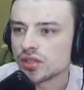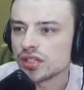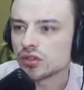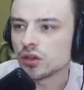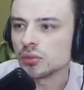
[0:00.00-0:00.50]
This
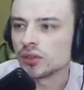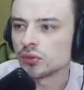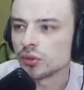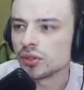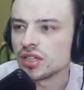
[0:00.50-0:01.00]
crumbling
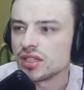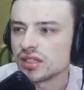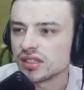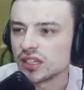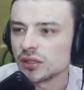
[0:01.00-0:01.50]
ruin is the
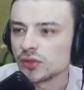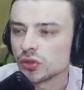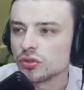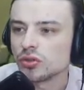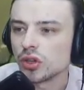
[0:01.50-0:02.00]
site of your
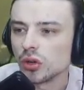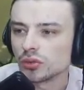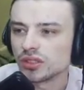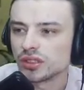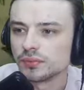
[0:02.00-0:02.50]
new cult.